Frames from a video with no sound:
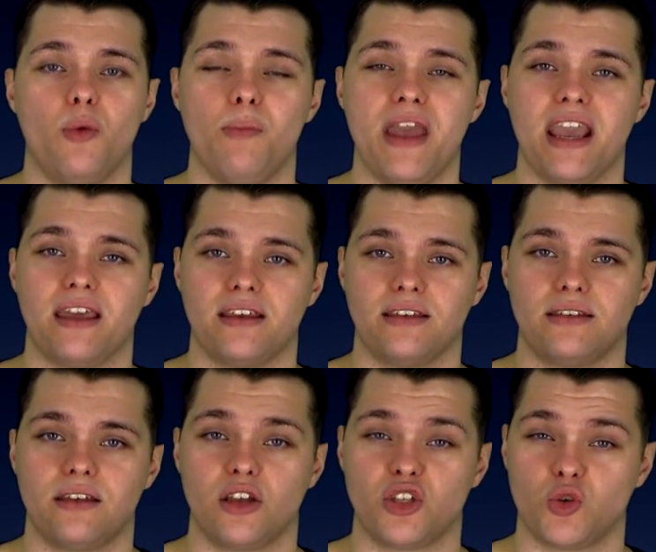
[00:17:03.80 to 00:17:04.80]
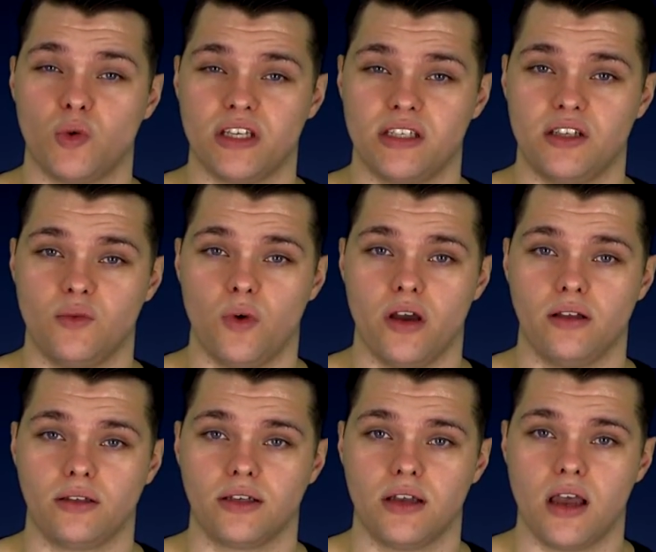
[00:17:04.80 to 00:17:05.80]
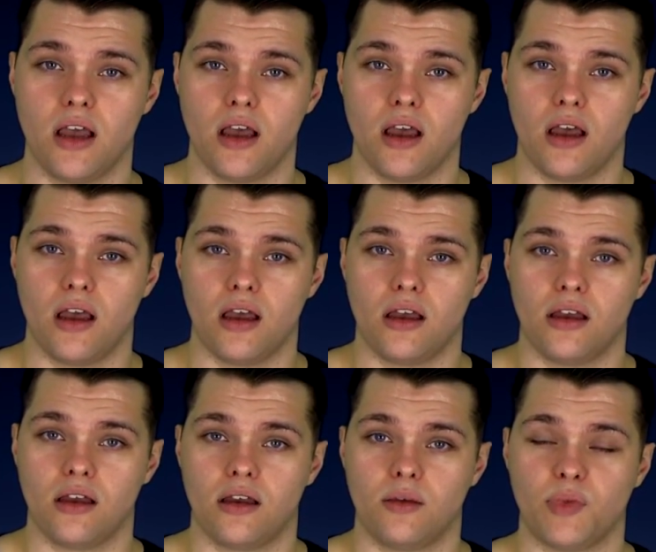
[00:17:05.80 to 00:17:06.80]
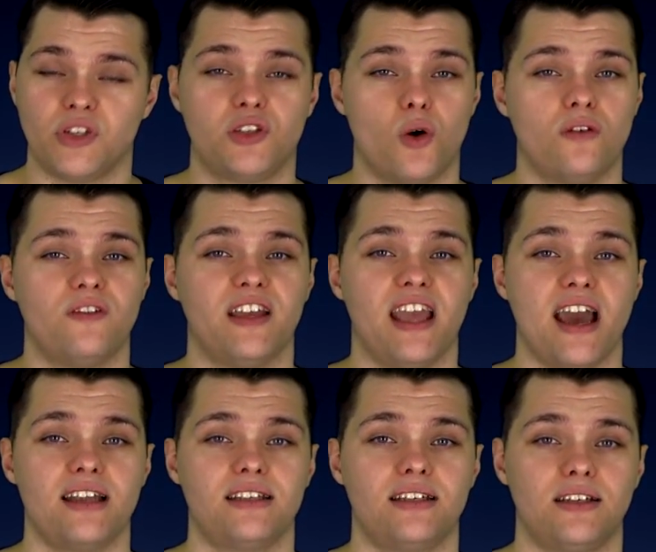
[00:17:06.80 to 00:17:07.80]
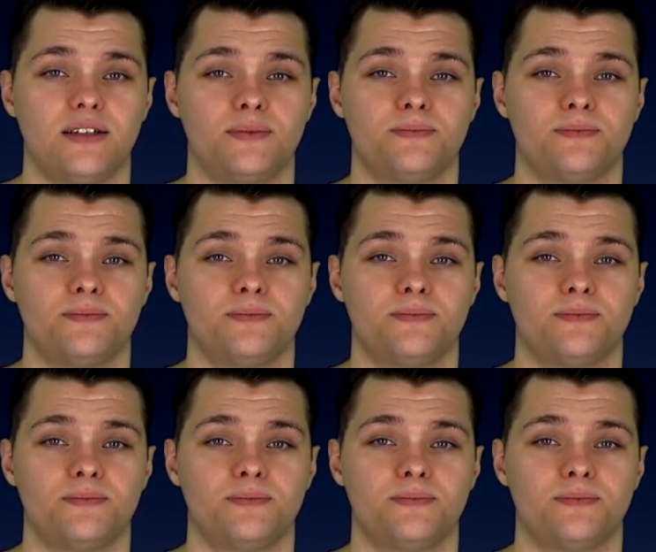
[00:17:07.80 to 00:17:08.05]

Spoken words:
who make this a twisted world. But don't forget,